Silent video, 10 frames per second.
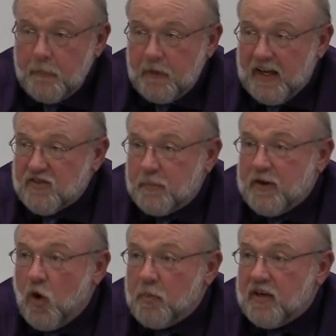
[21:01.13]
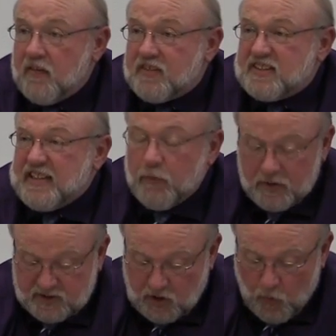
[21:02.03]
It has to be open enough to see
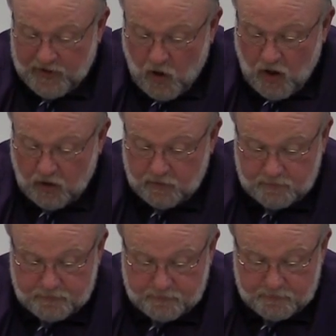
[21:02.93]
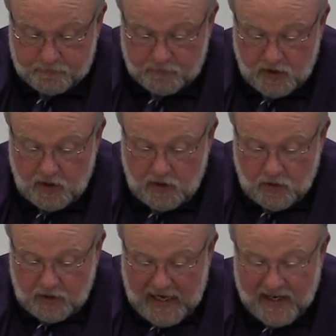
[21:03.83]
what's going on,
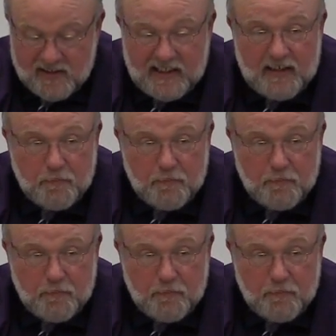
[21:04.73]
to actually